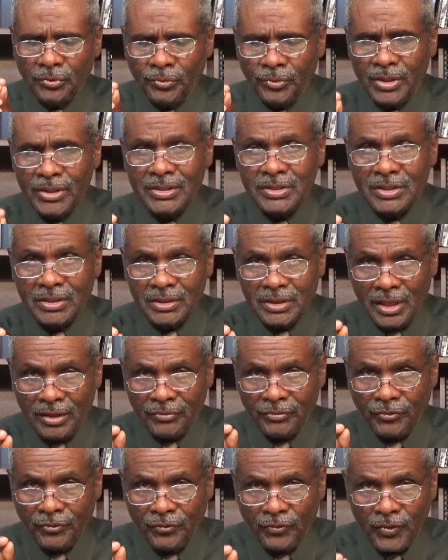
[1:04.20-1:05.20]
reason that
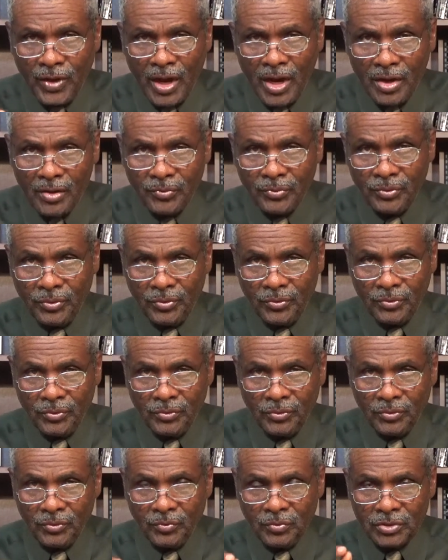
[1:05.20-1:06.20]
Pharaoh
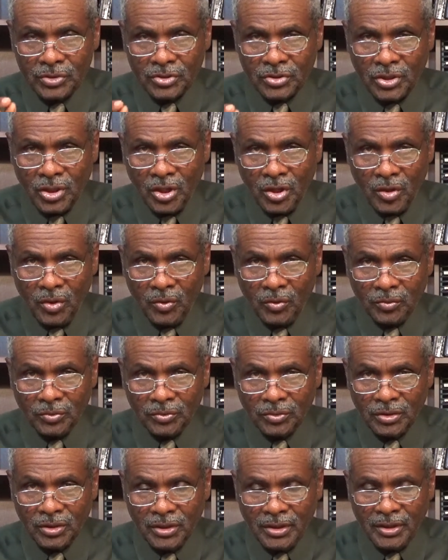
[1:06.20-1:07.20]
was called
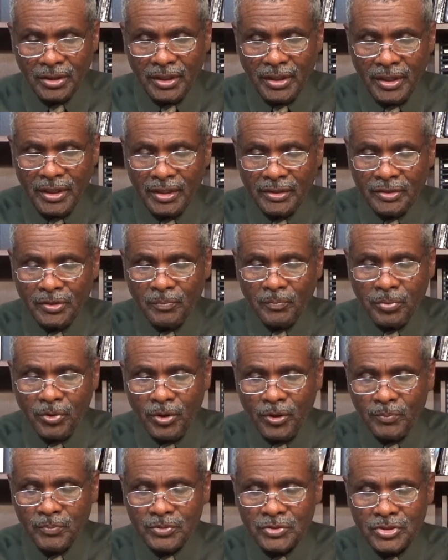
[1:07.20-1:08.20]
and the
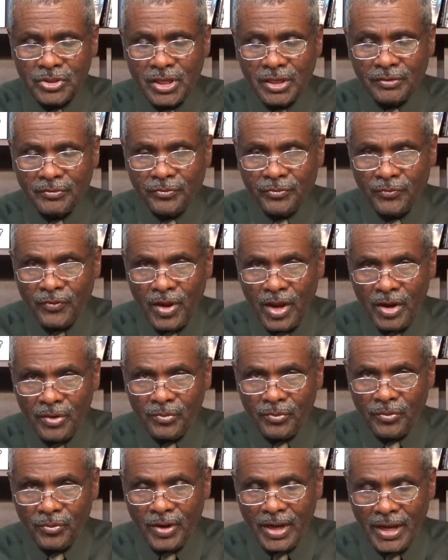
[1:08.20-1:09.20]
purpose that
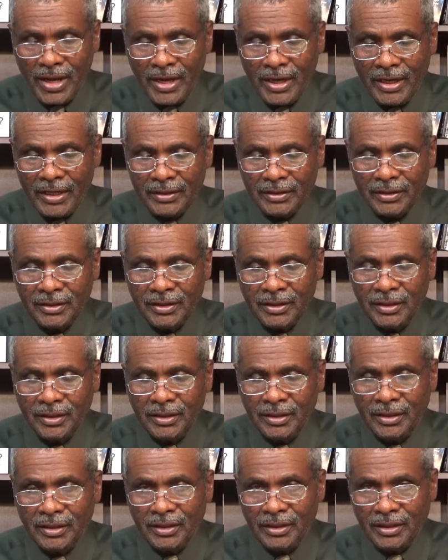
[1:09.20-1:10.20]
Pharaoh had
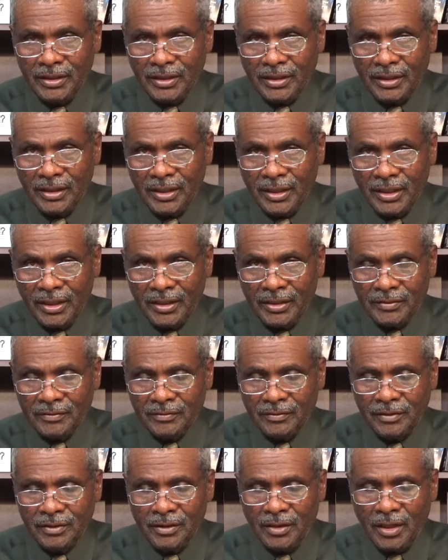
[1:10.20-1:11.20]
in
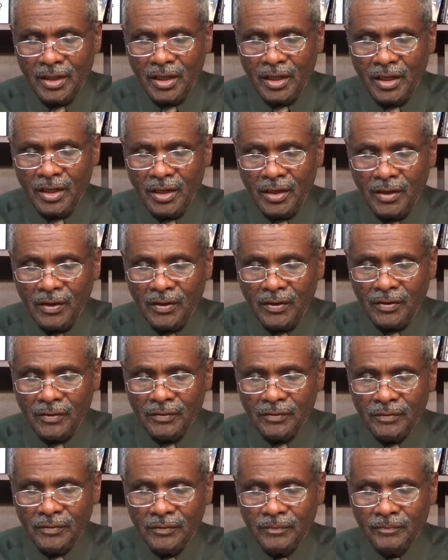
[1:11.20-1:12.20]

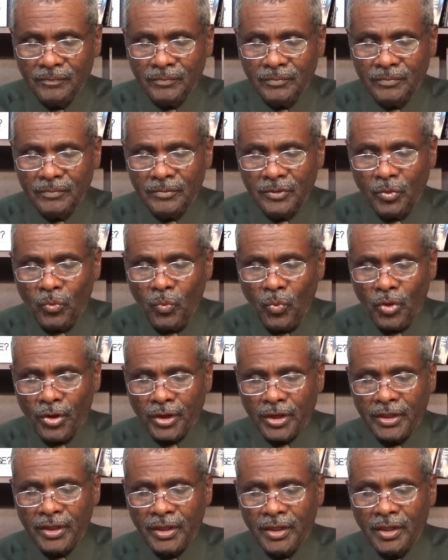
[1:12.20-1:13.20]
the
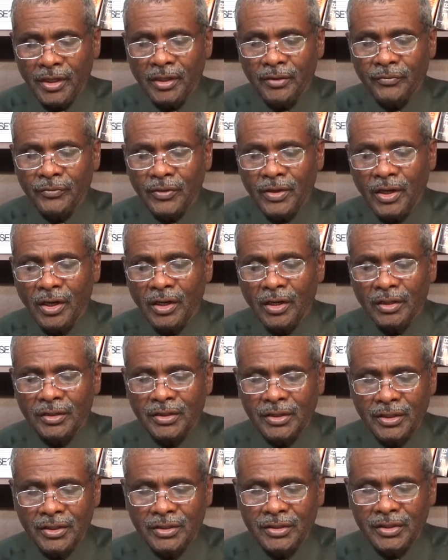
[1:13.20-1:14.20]
working of God
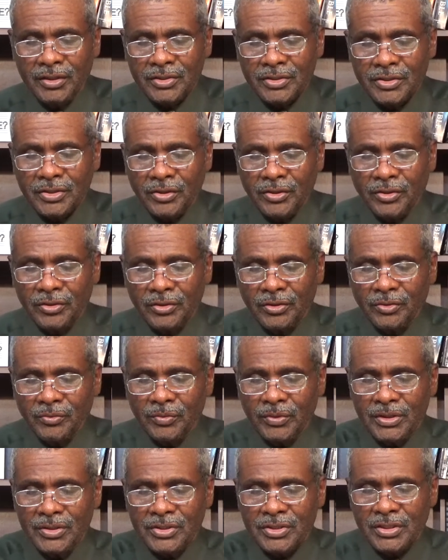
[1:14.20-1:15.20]
in this earth. Look
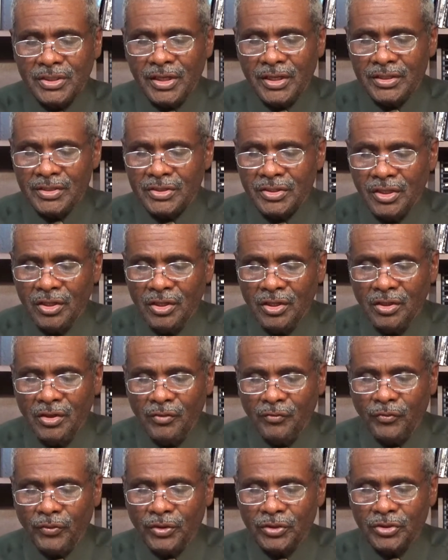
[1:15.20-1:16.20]
what he says.
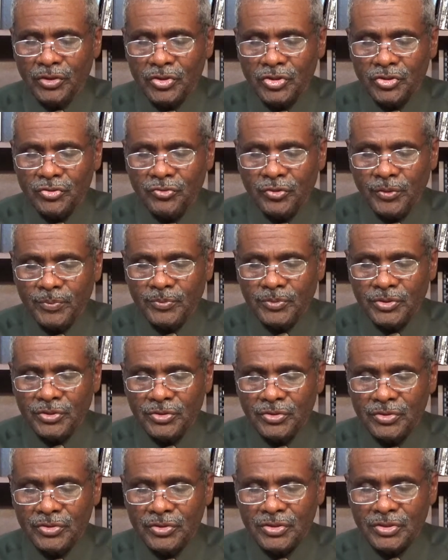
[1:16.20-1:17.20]
For the scripture
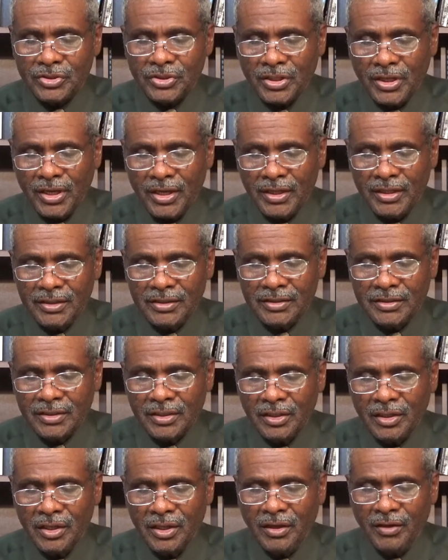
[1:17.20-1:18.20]
says,
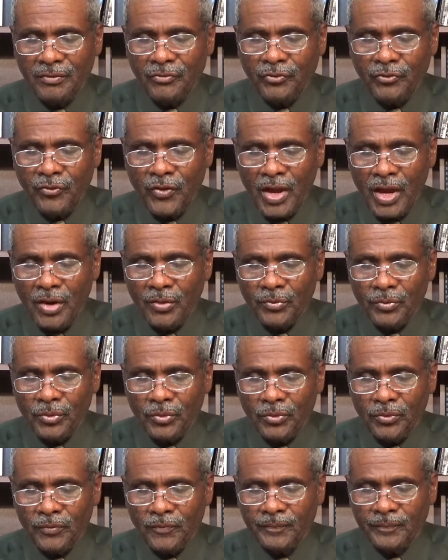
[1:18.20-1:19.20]

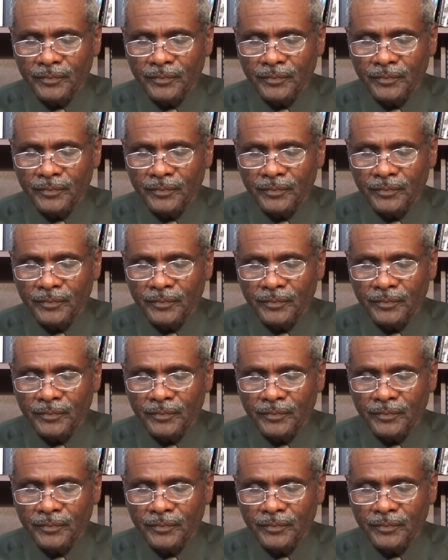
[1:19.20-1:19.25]
Pharaoh,